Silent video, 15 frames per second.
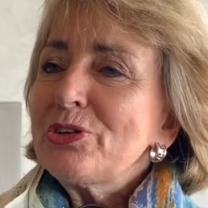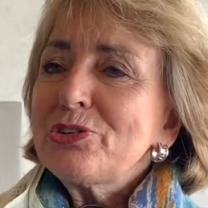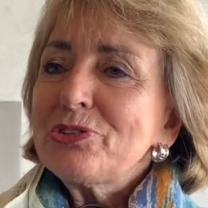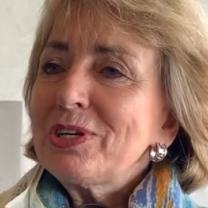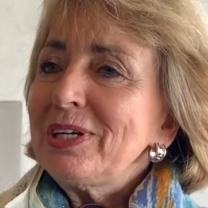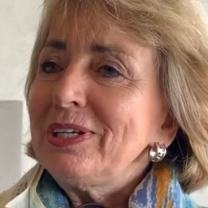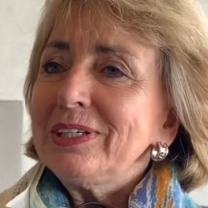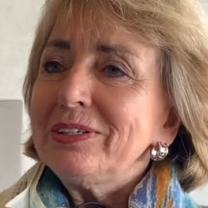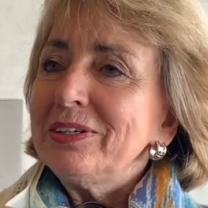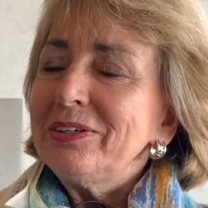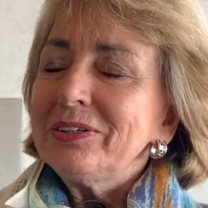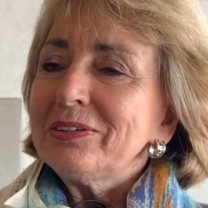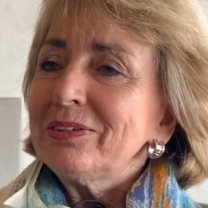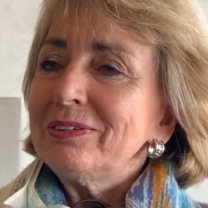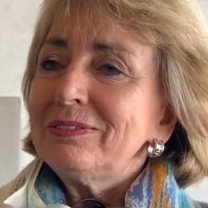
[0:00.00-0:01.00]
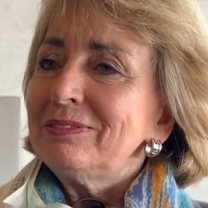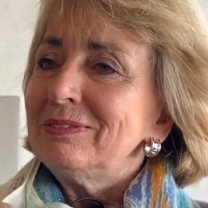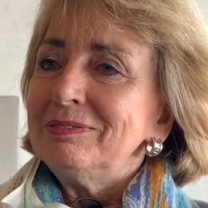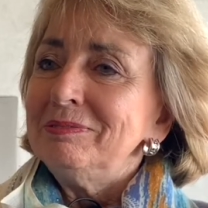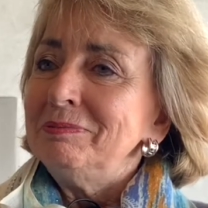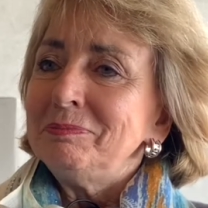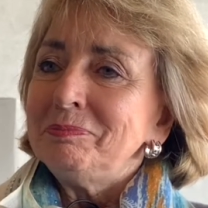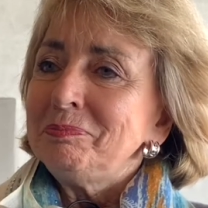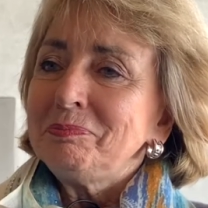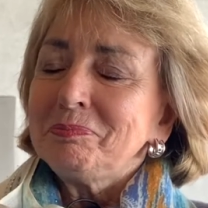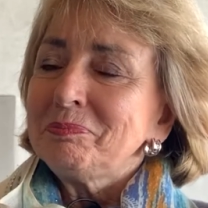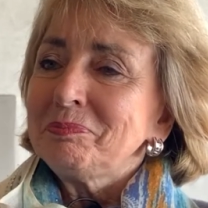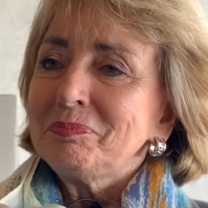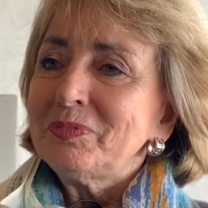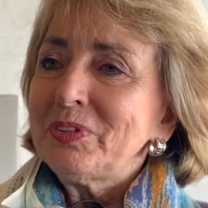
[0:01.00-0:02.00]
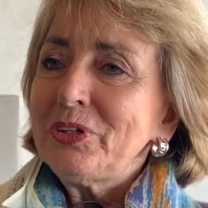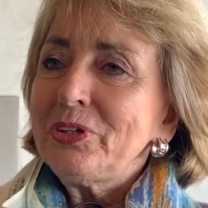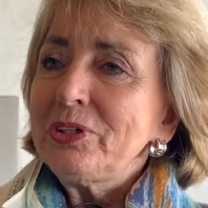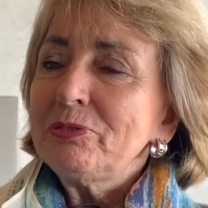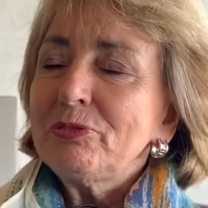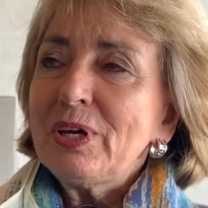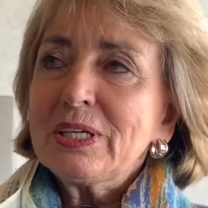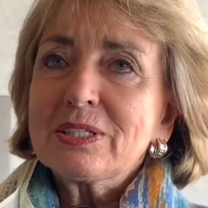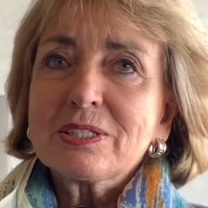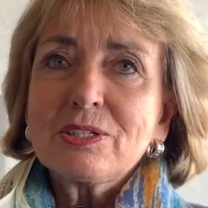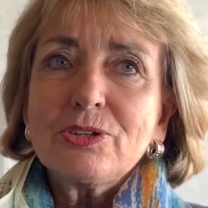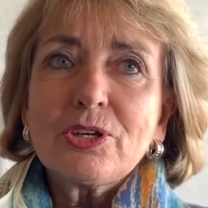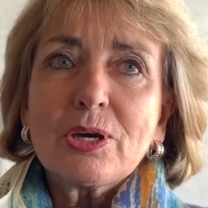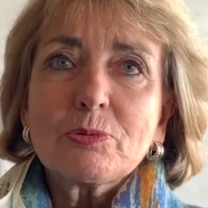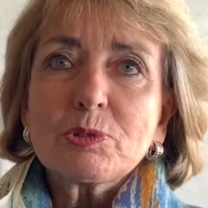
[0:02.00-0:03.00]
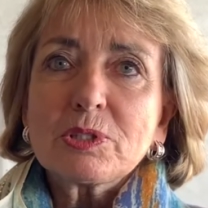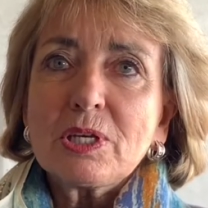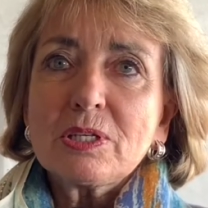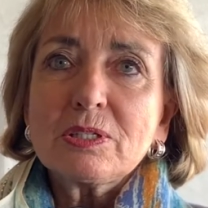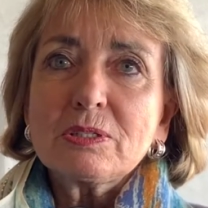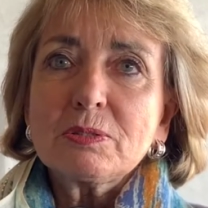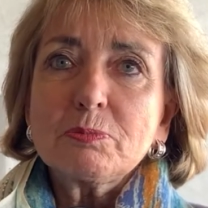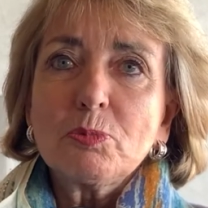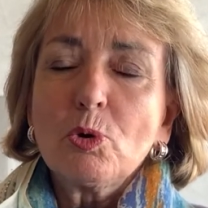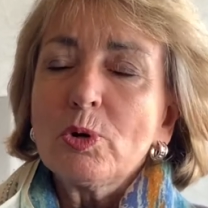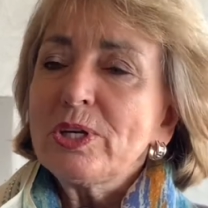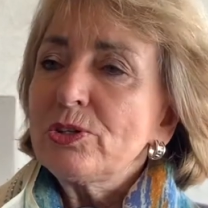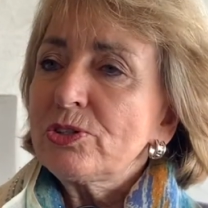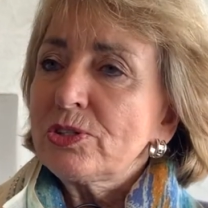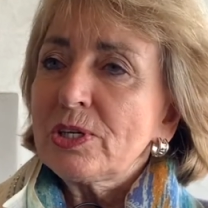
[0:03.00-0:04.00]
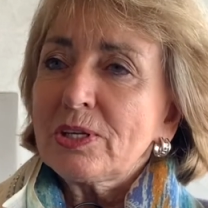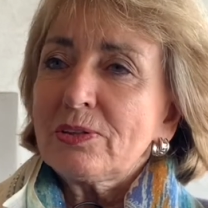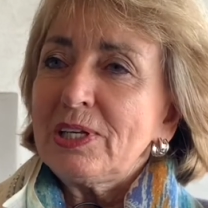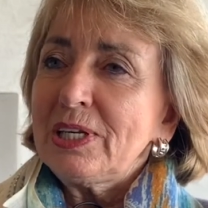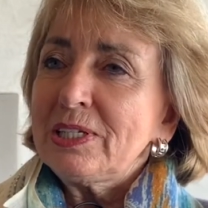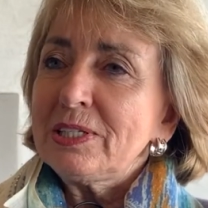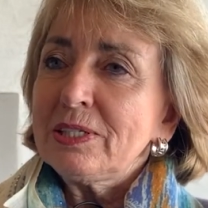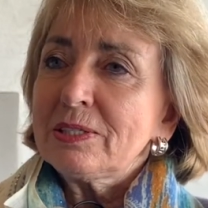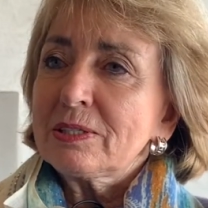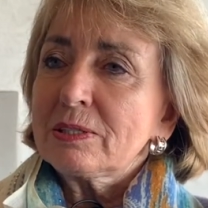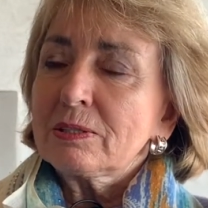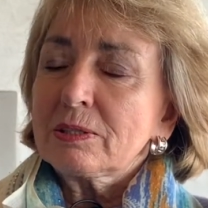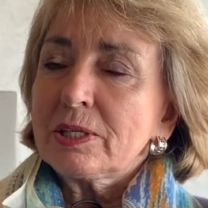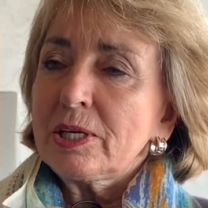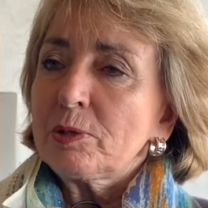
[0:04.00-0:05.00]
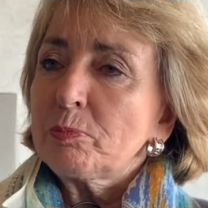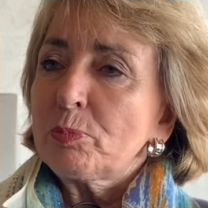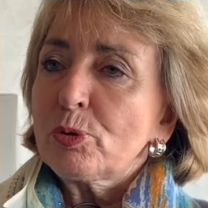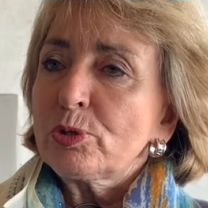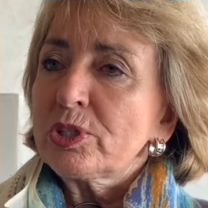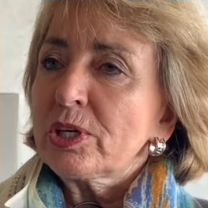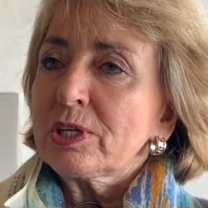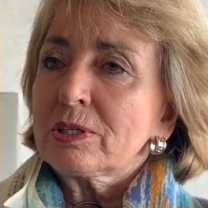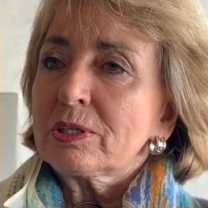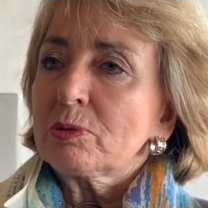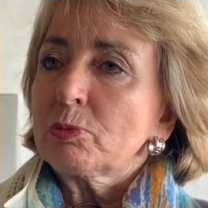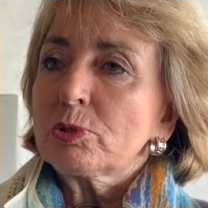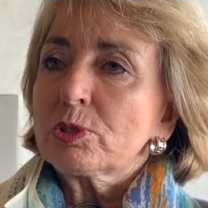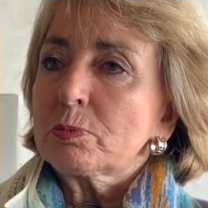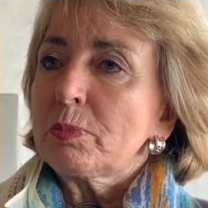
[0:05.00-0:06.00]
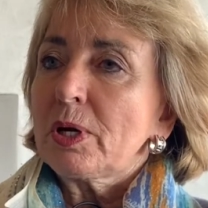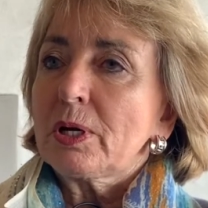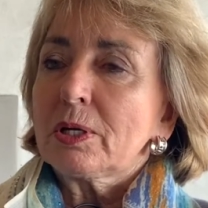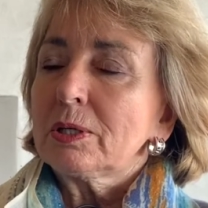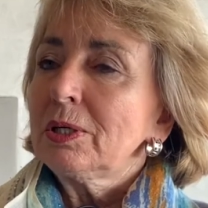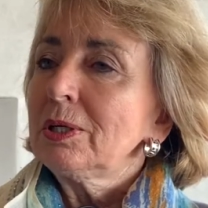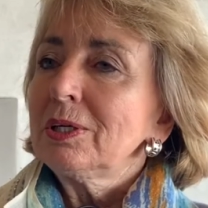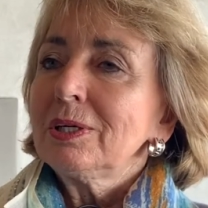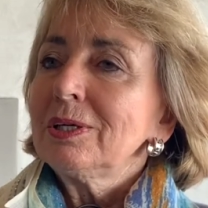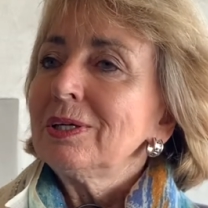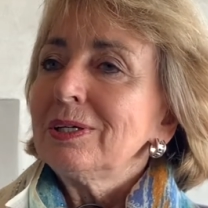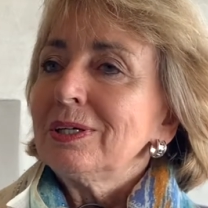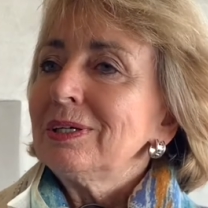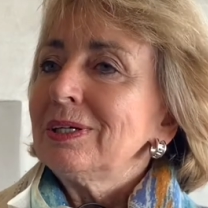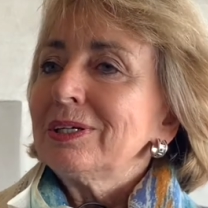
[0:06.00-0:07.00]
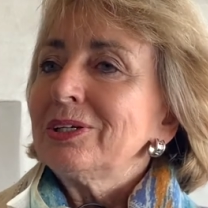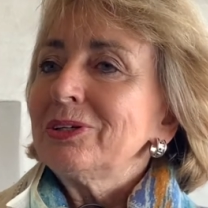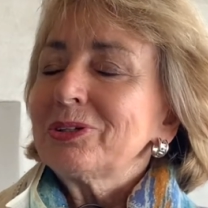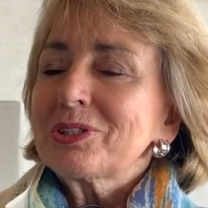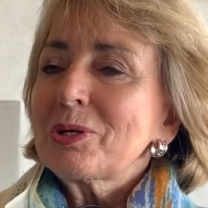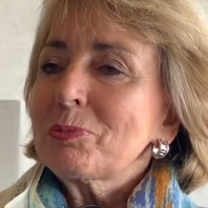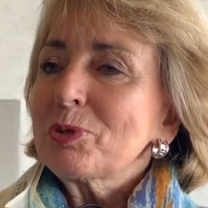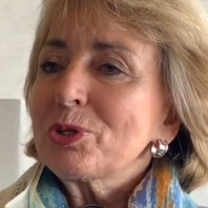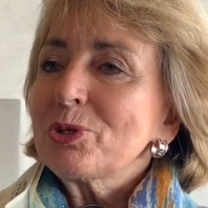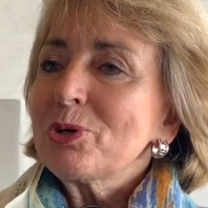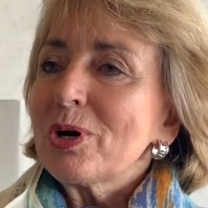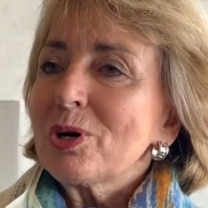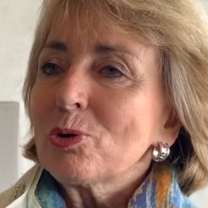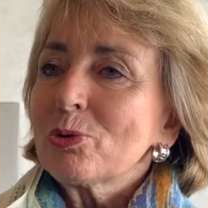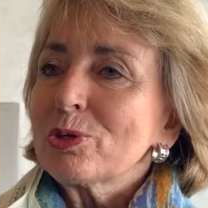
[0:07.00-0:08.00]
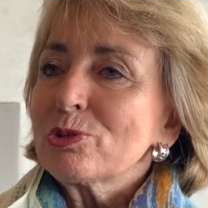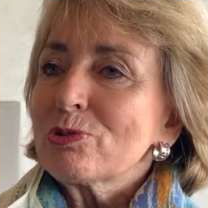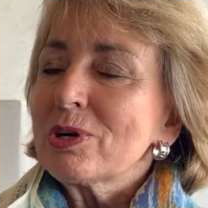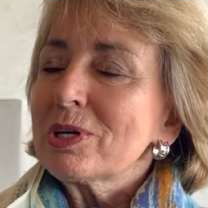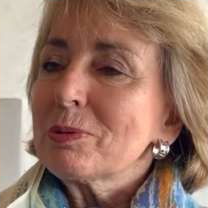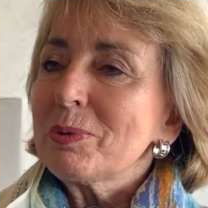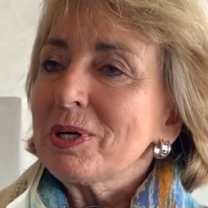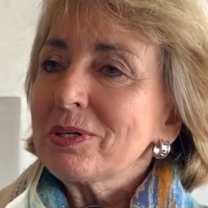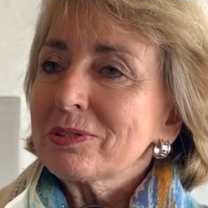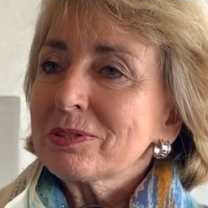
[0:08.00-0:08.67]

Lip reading: really, no. No, in fact, I was more interested in athletics, and Gert Potgieter was someone who I always read about.